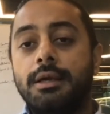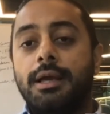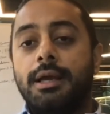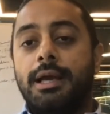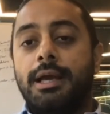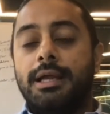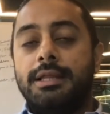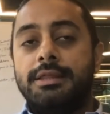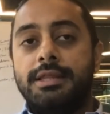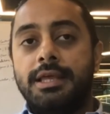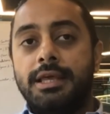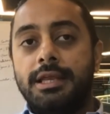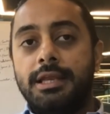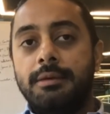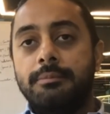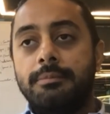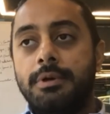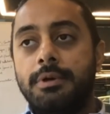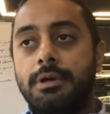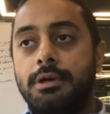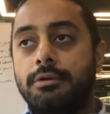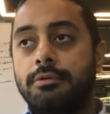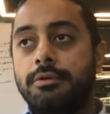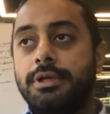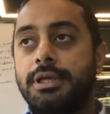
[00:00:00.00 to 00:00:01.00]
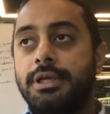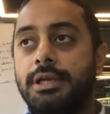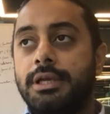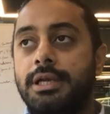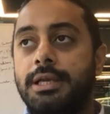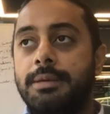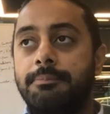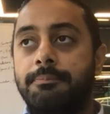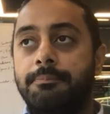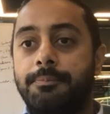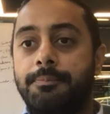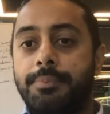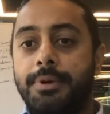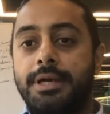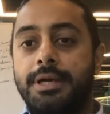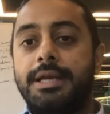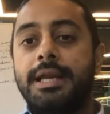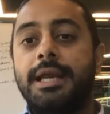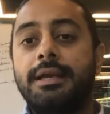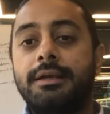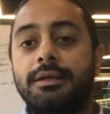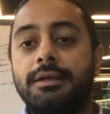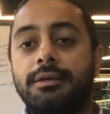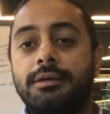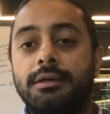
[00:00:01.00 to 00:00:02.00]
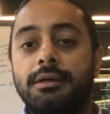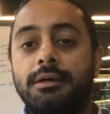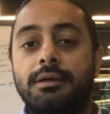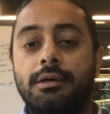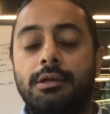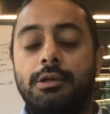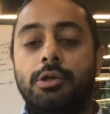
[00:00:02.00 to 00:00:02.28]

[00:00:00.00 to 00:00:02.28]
and they're able to really predict